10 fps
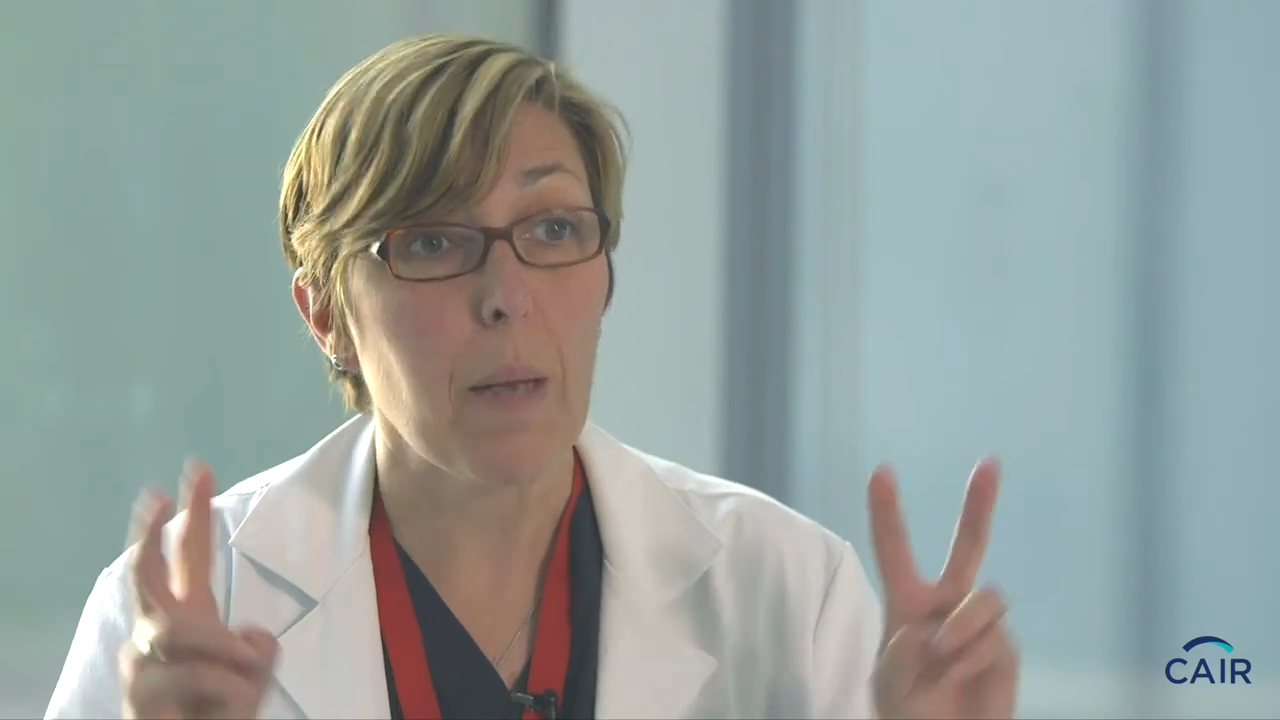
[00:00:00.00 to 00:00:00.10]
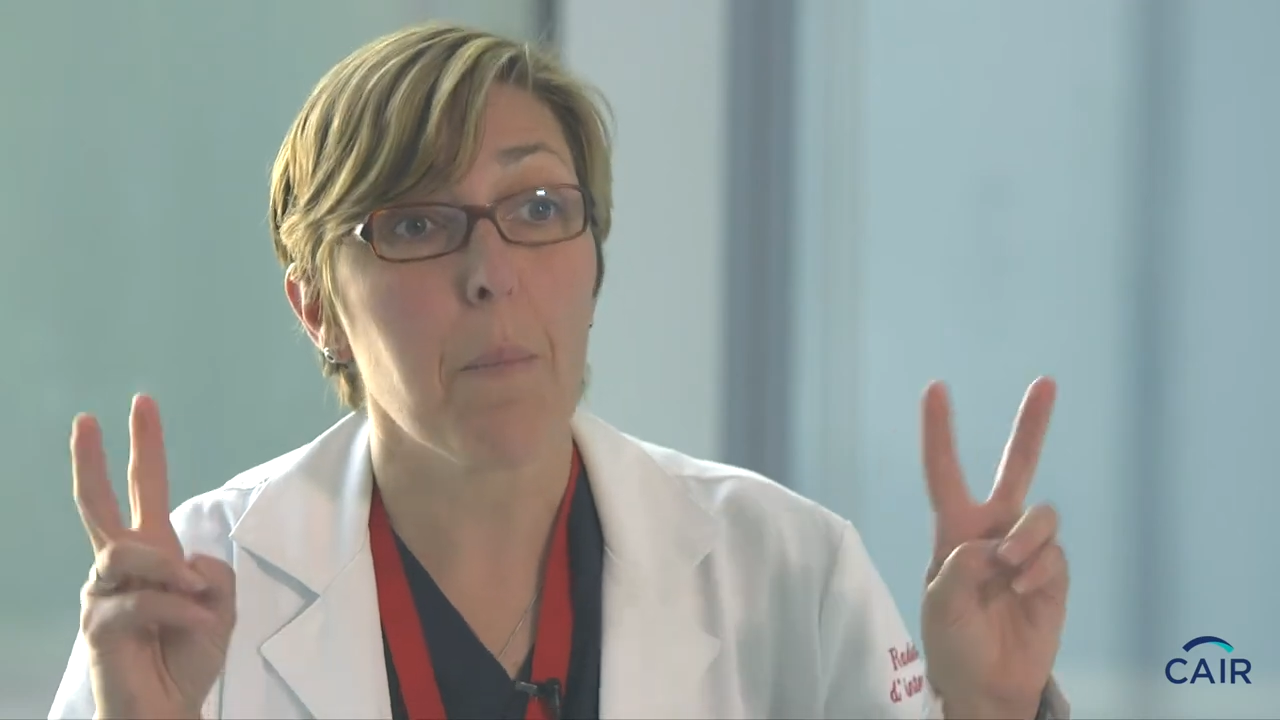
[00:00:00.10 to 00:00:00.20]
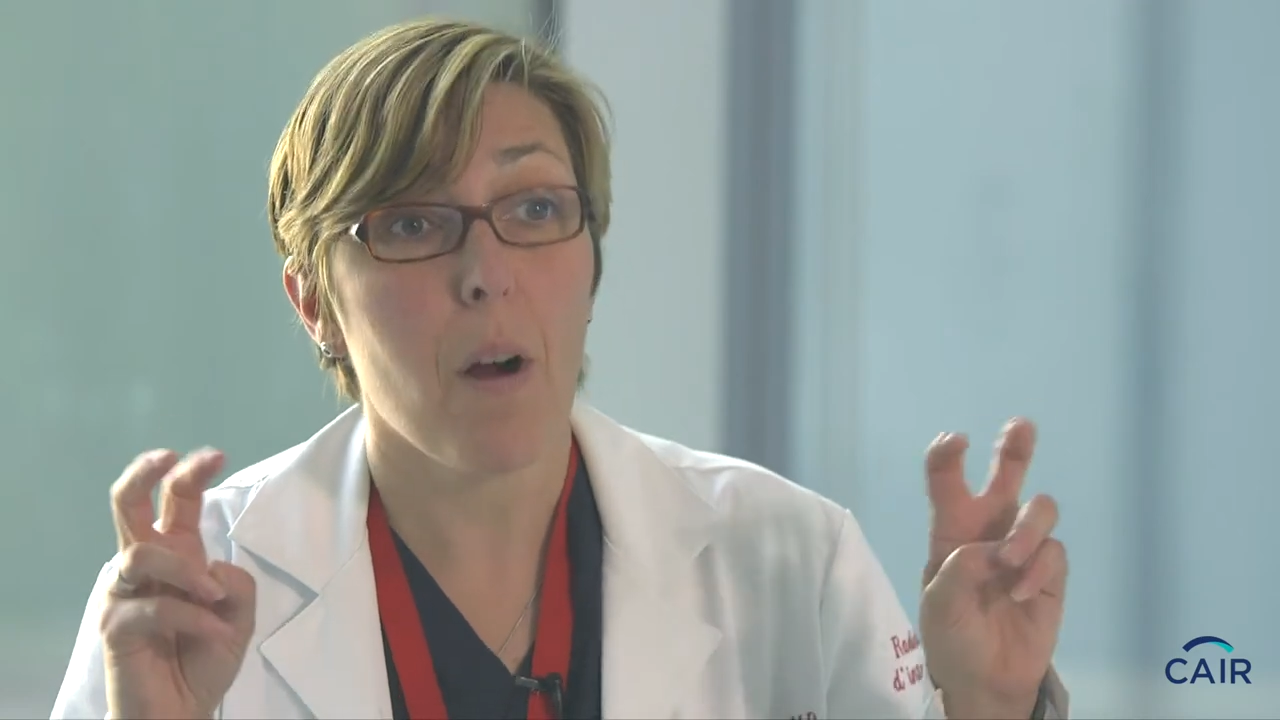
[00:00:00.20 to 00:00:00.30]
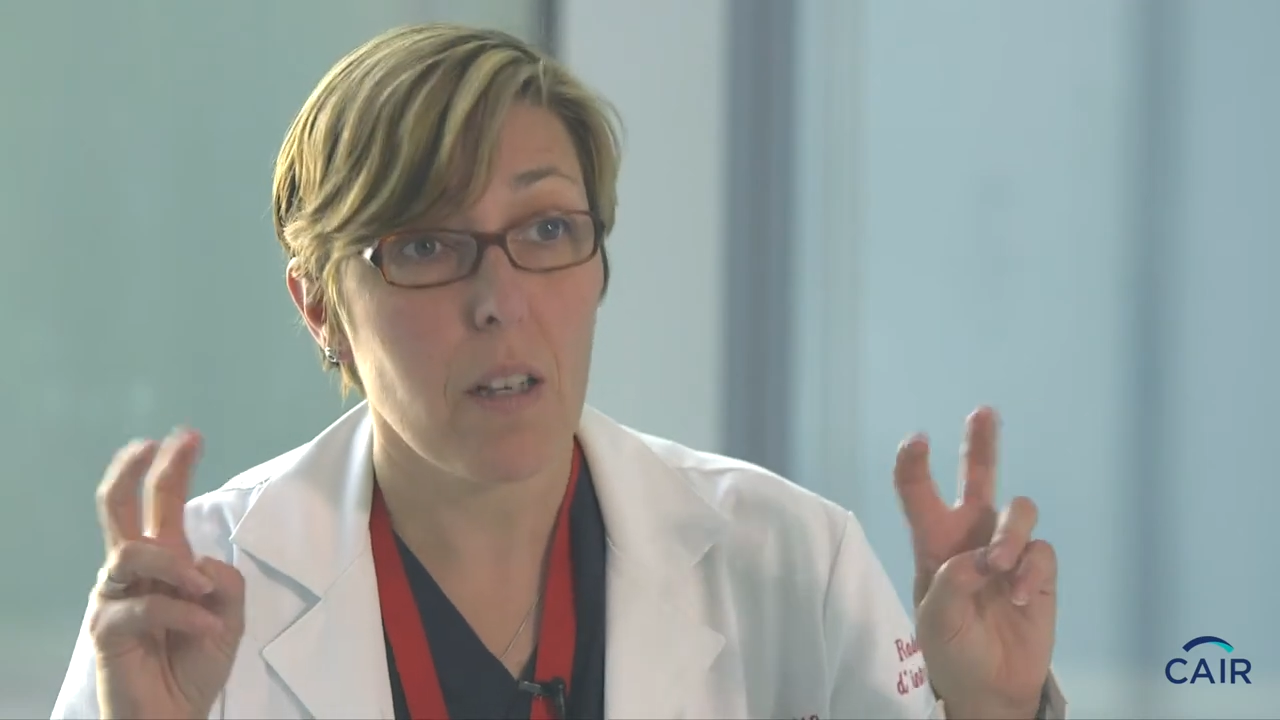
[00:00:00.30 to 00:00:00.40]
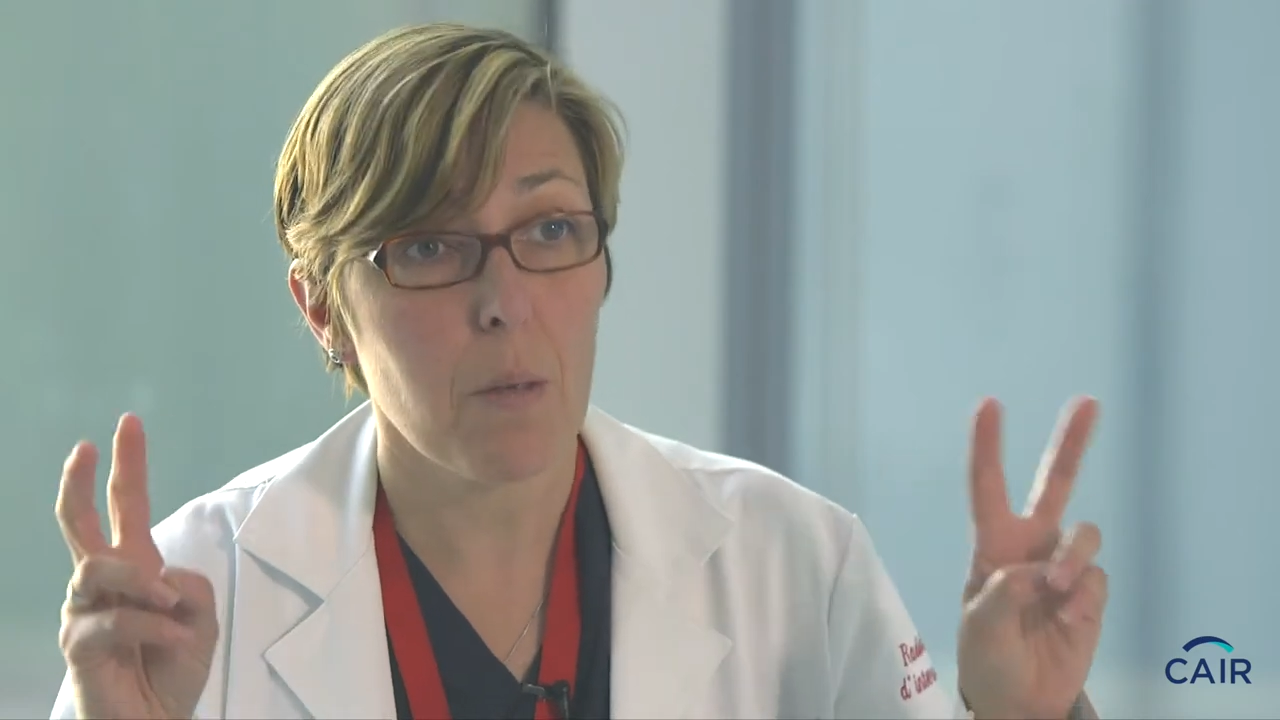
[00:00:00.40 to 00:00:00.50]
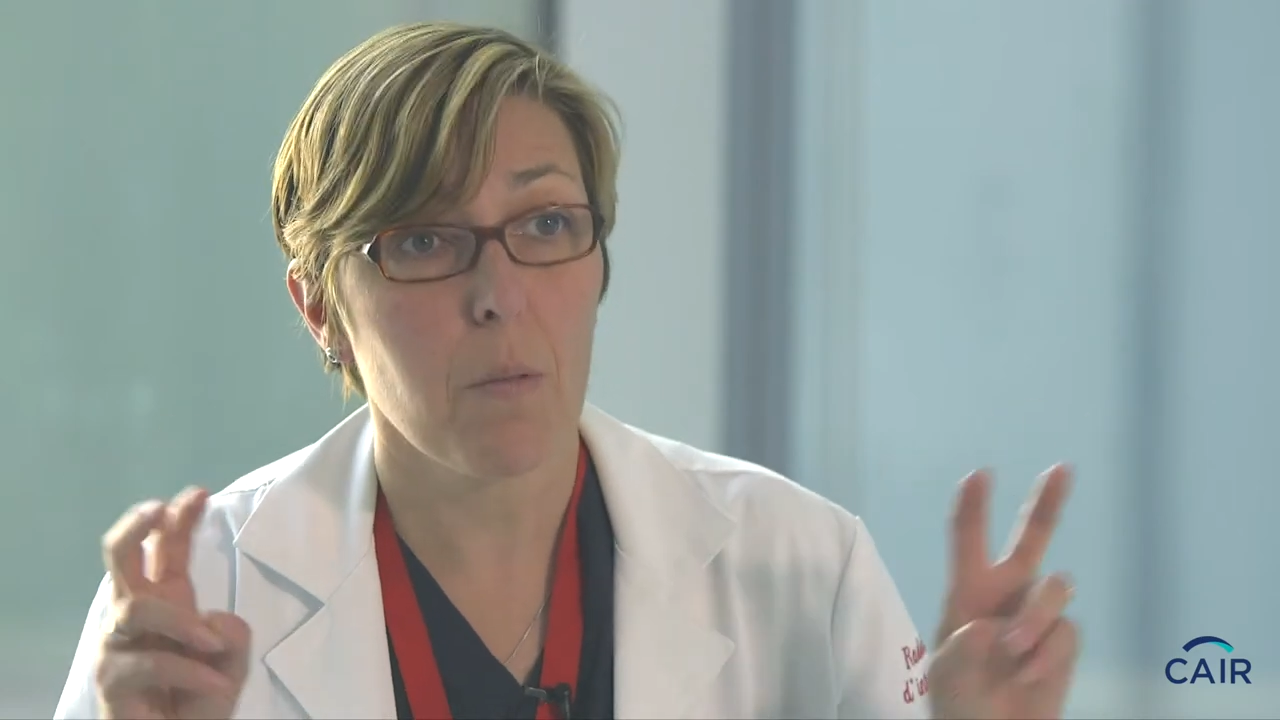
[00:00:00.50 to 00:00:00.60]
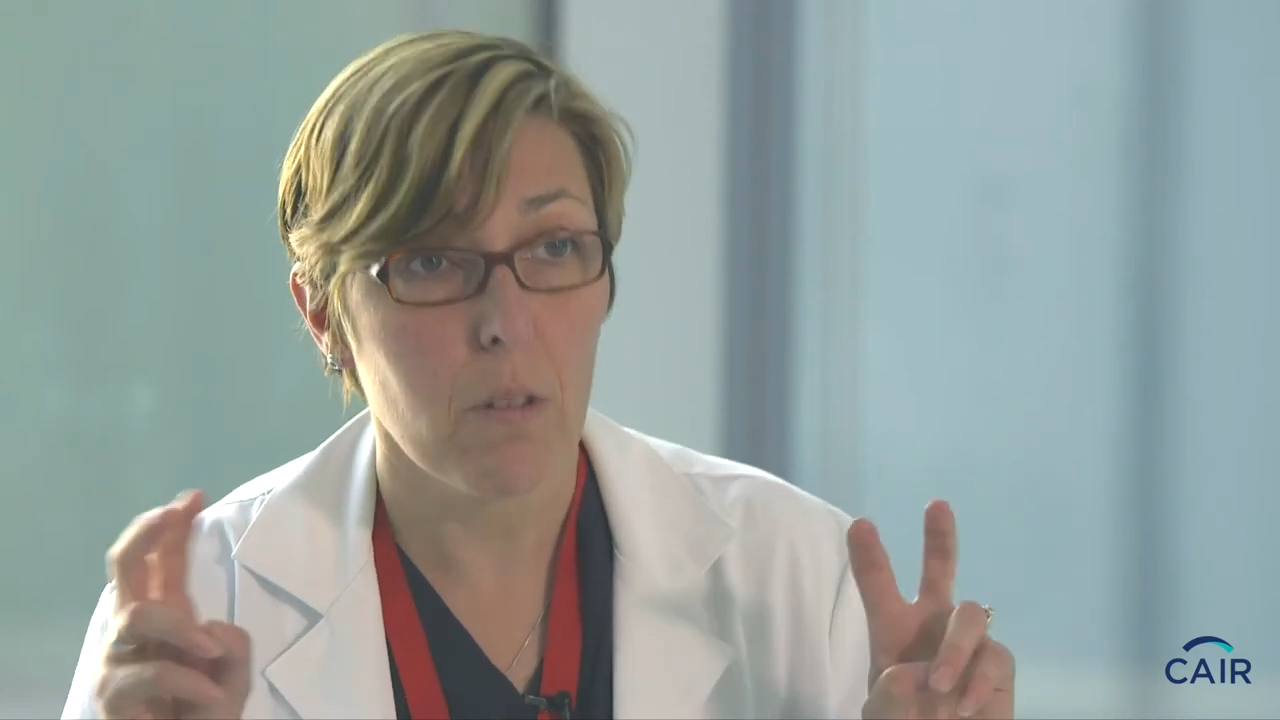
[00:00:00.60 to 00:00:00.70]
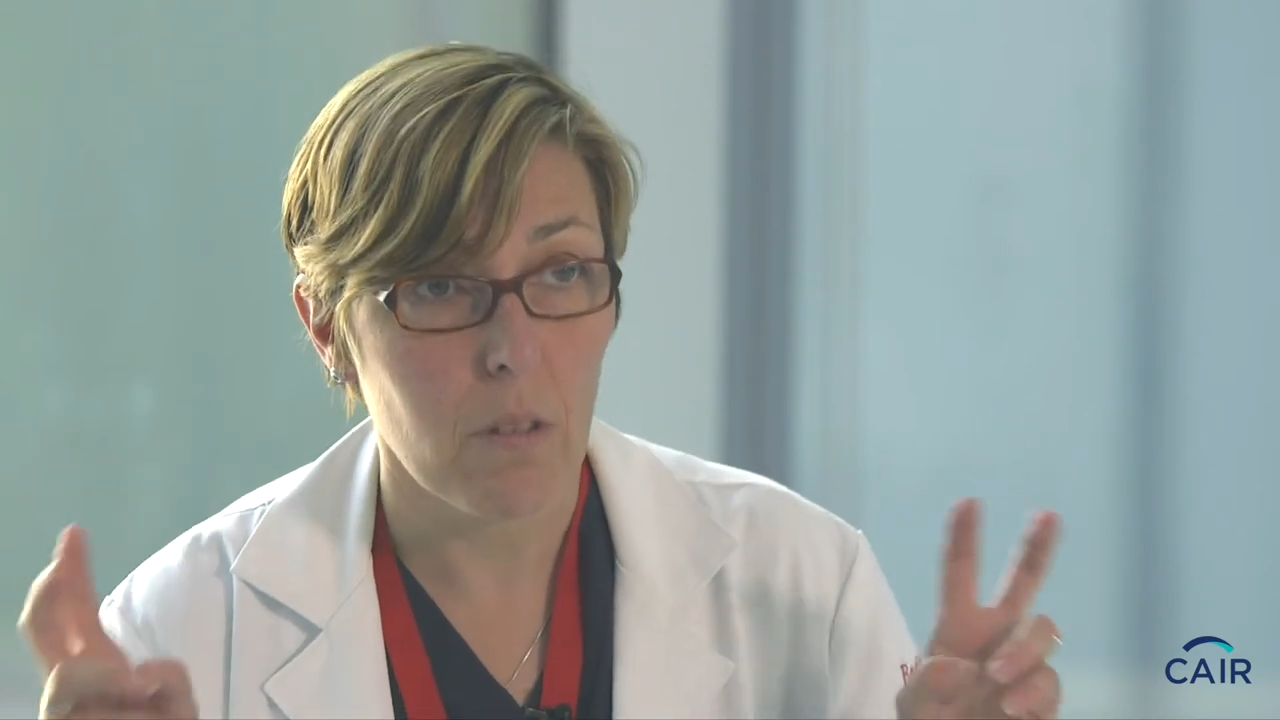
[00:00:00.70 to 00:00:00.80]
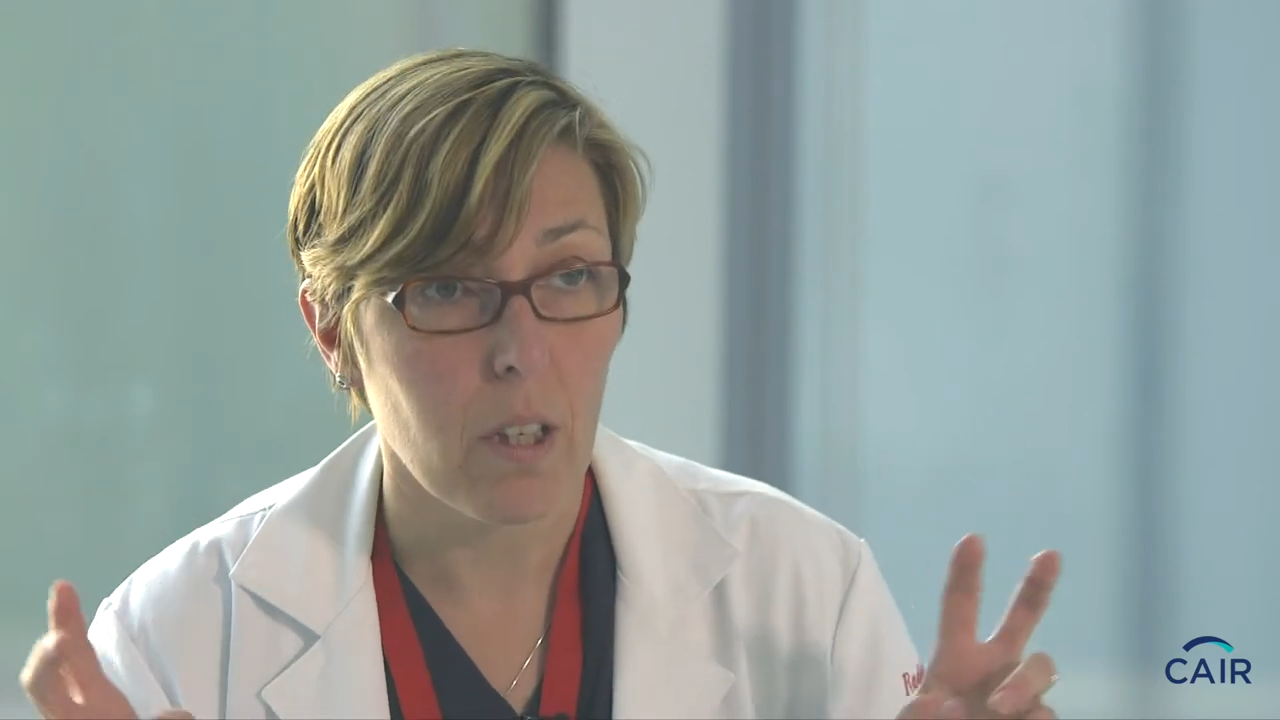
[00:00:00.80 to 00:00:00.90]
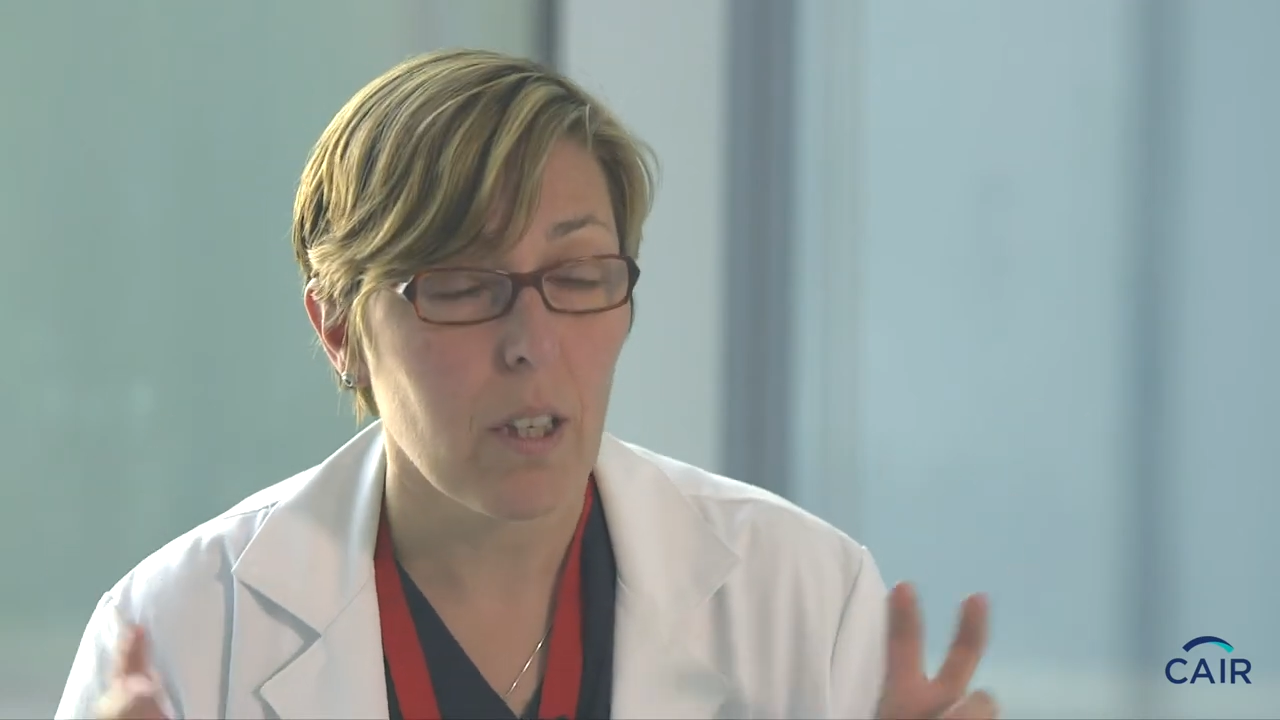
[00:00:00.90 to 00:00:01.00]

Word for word: impossible